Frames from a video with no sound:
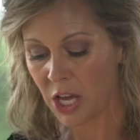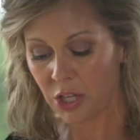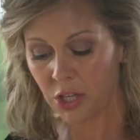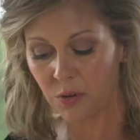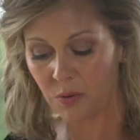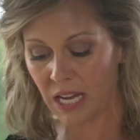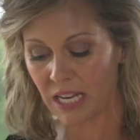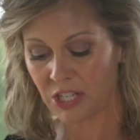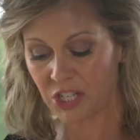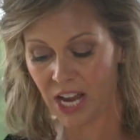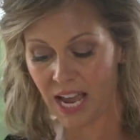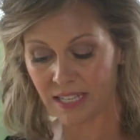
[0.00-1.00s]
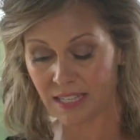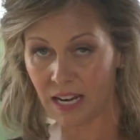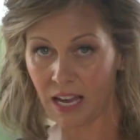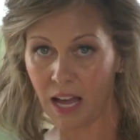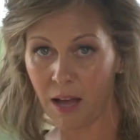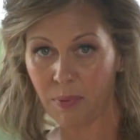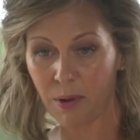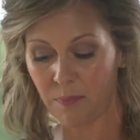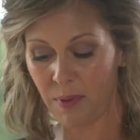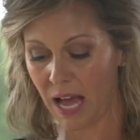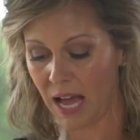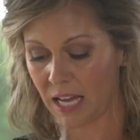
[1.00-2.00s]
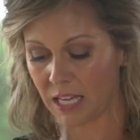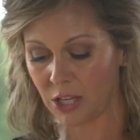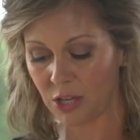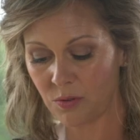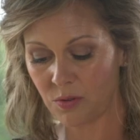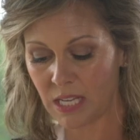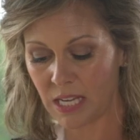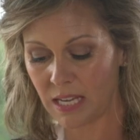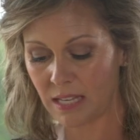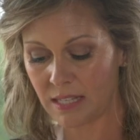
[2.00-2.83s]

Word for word: You can jazz it up by using